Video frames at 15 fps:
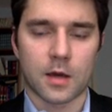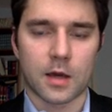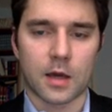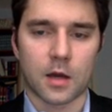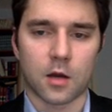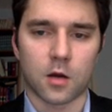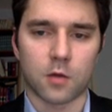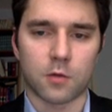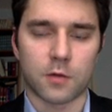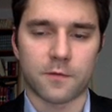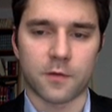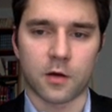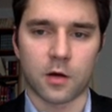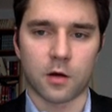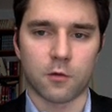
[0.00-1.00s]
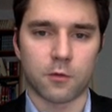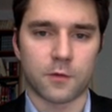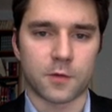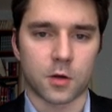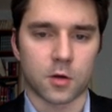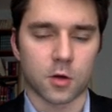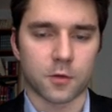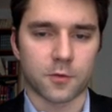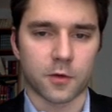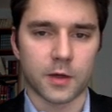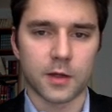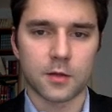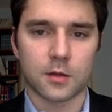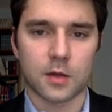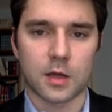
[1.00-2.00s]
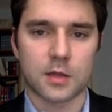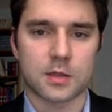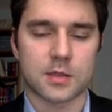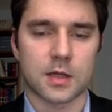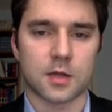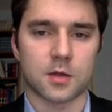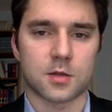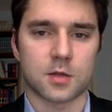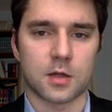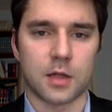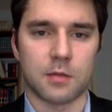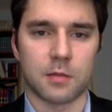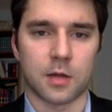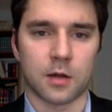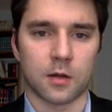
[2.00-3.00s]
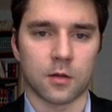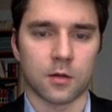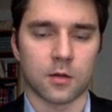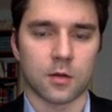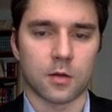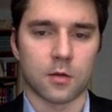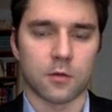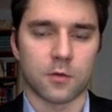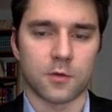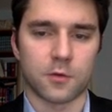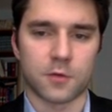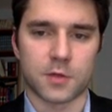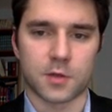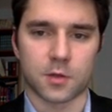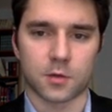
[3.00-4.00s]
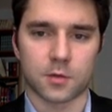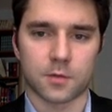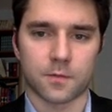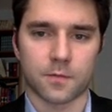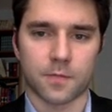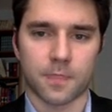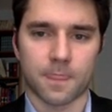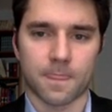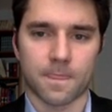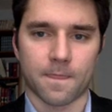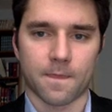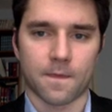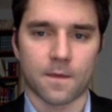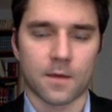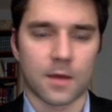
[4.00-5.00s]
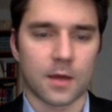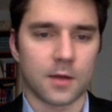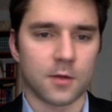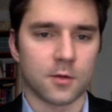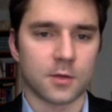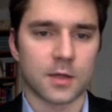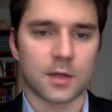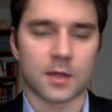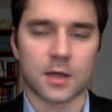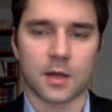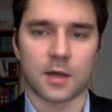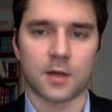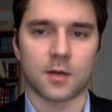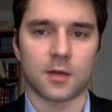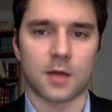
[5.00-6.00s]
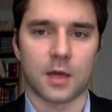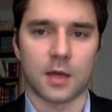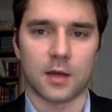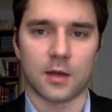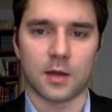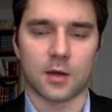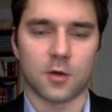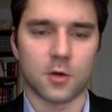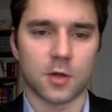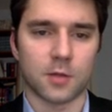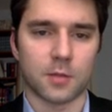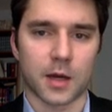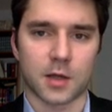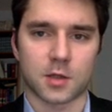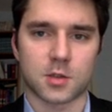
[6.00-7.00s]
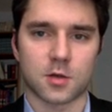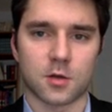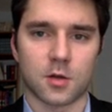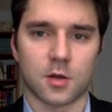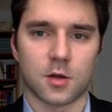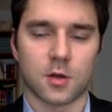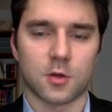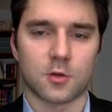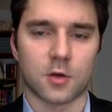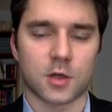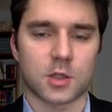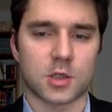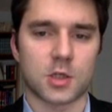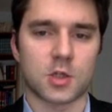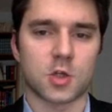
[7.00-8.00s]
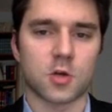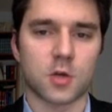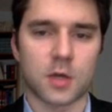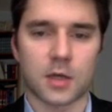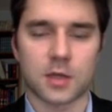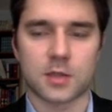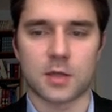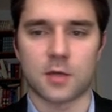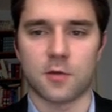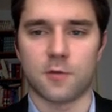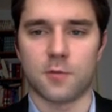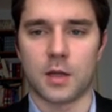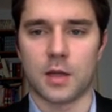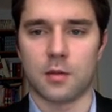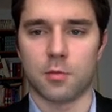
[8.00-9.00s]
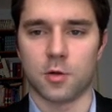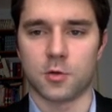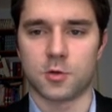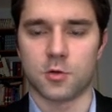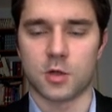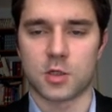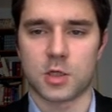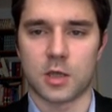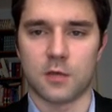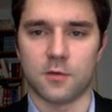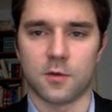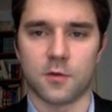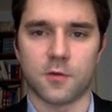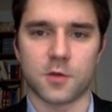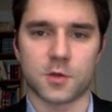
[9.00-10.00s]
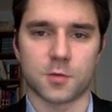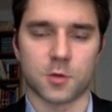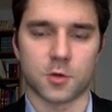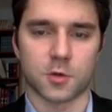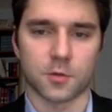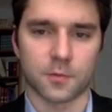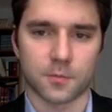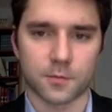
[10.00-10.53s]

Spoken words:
along with the code for it, and send us an email with the result. And you'll then gain a coding badge to actually showcase that you've been able to achieve the first module.